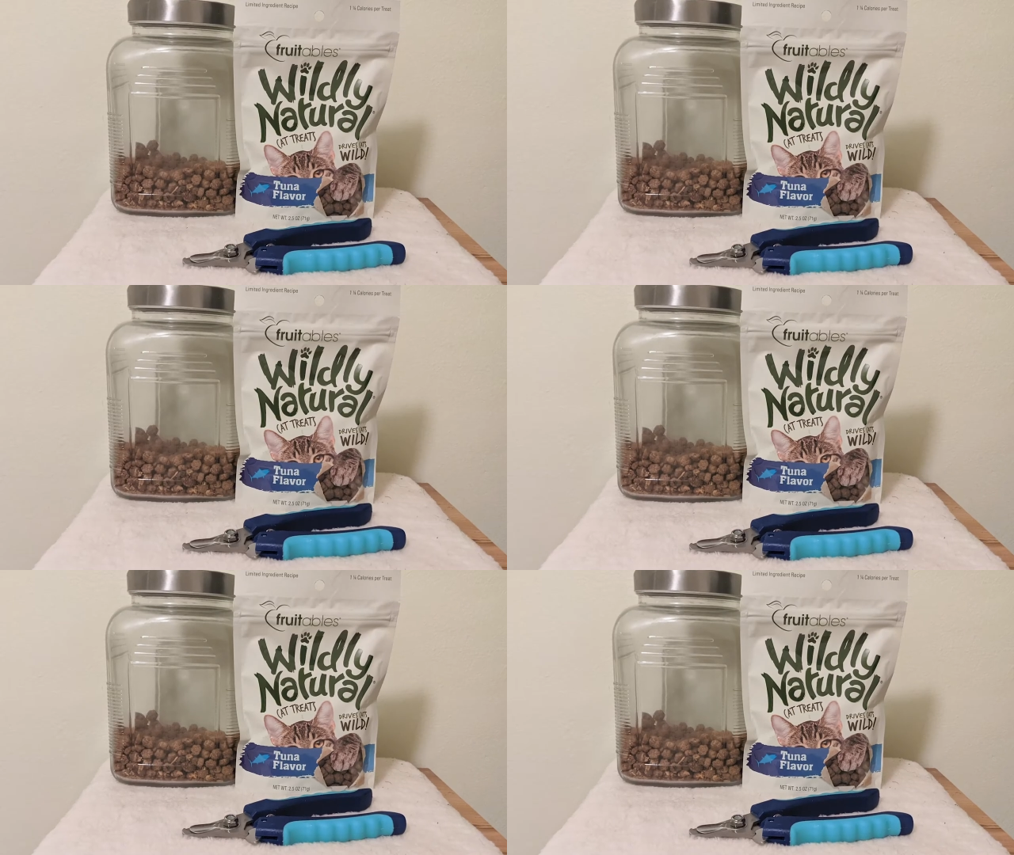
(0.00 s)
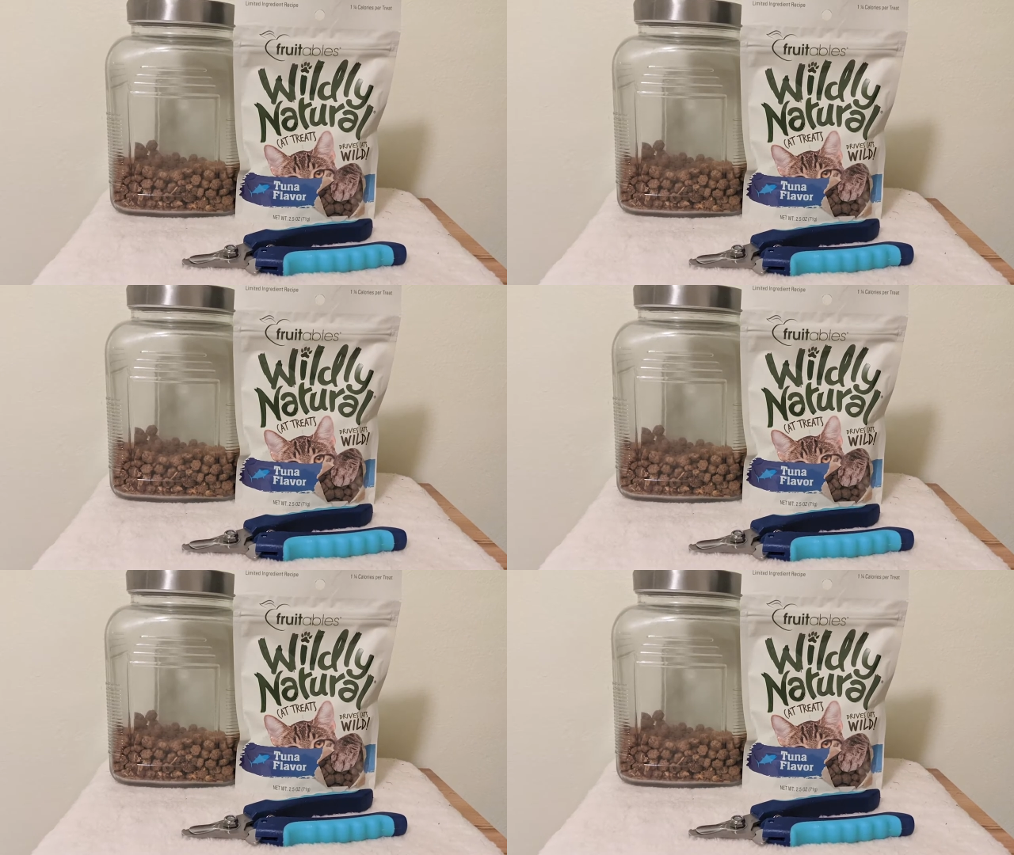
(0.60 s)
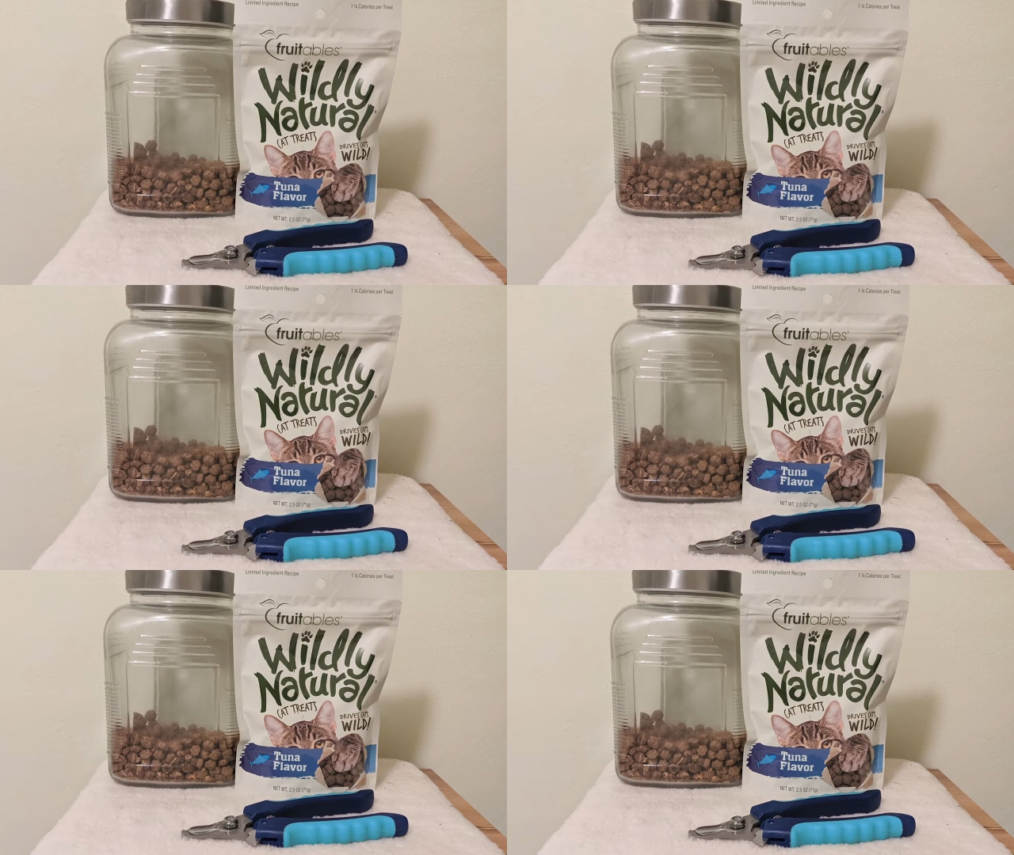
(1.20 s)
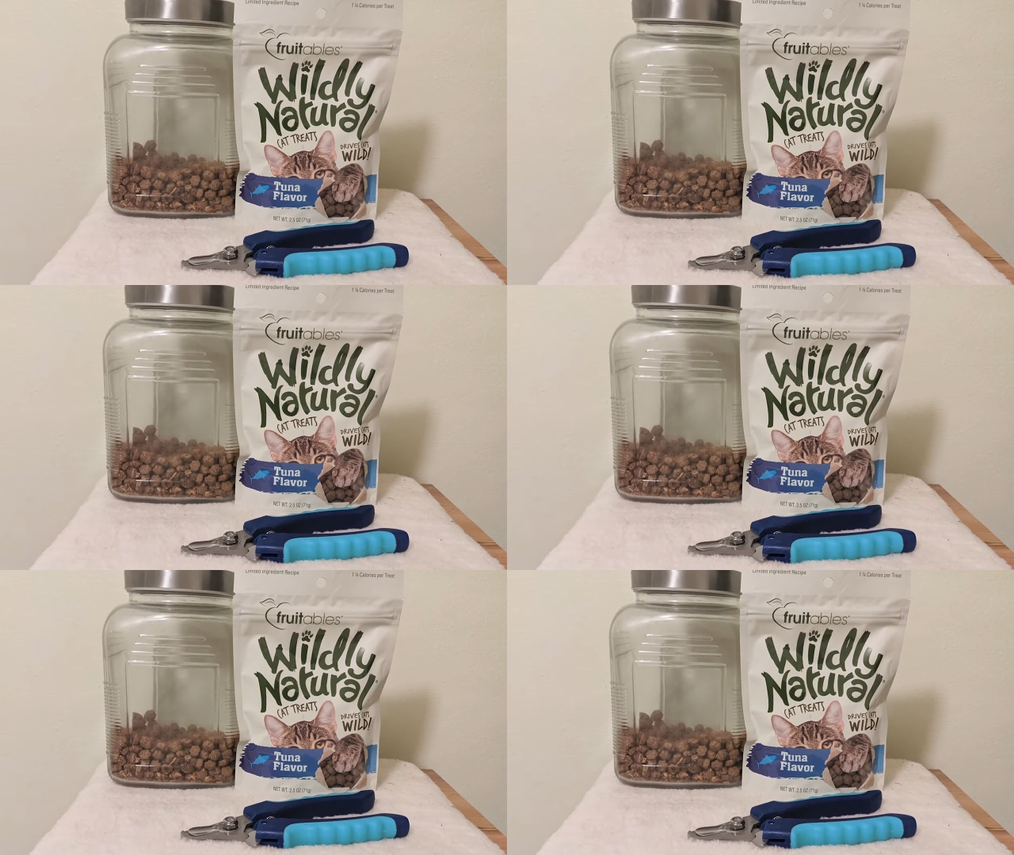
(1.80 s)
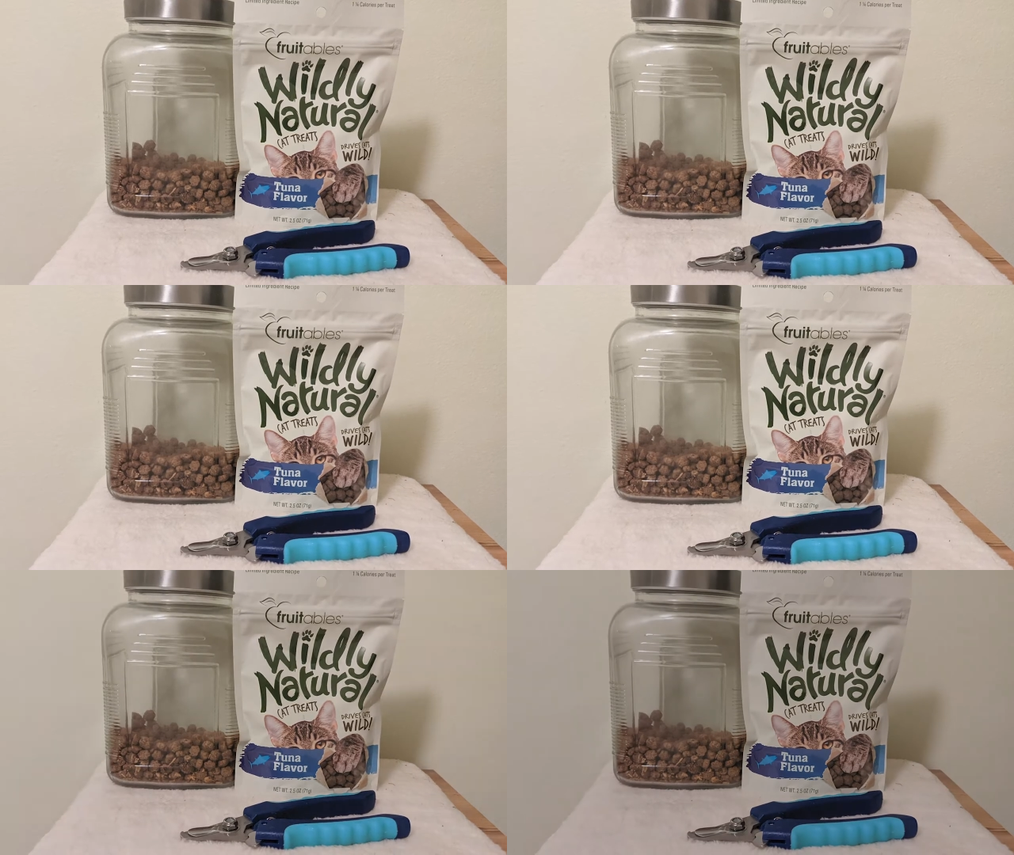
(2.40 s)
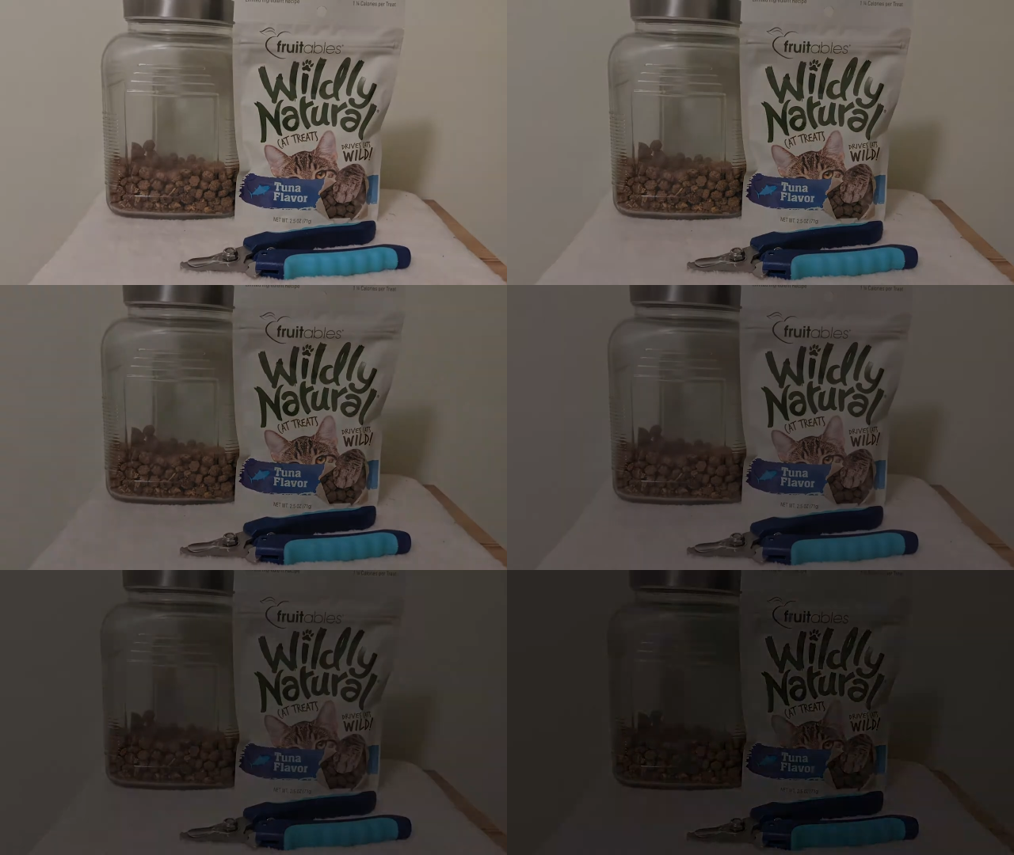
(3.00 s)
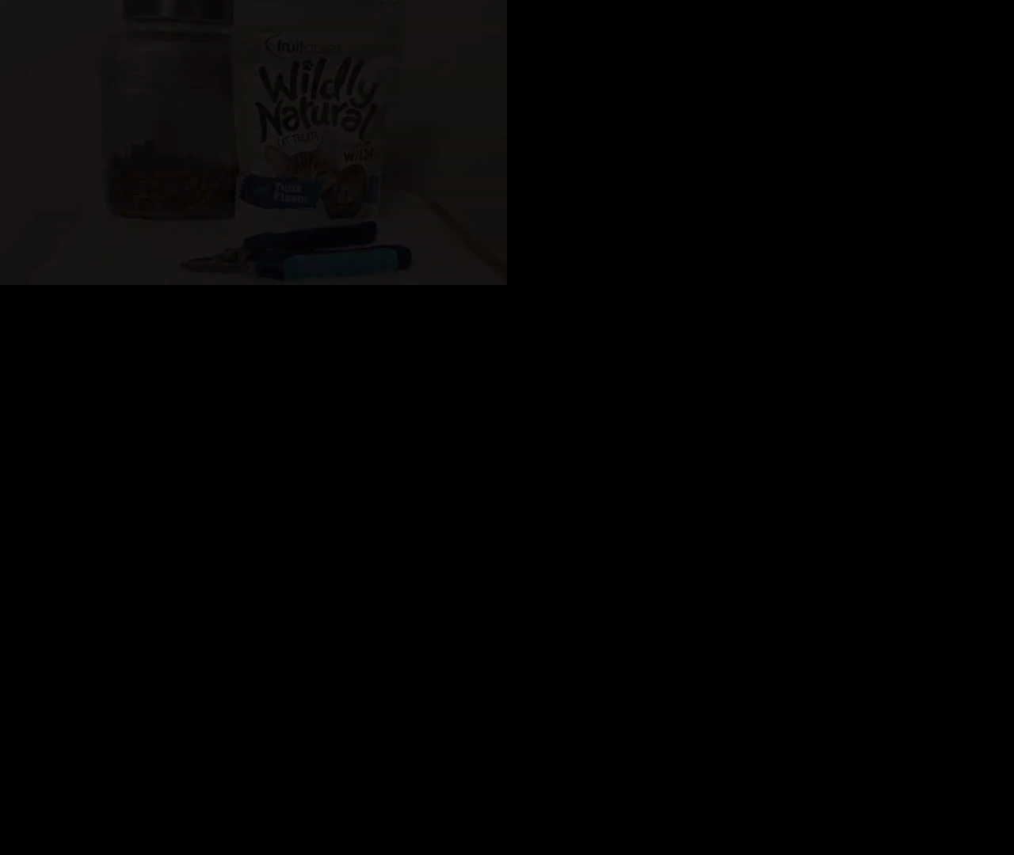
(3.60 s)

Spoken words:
Nobody's mouth can be seen.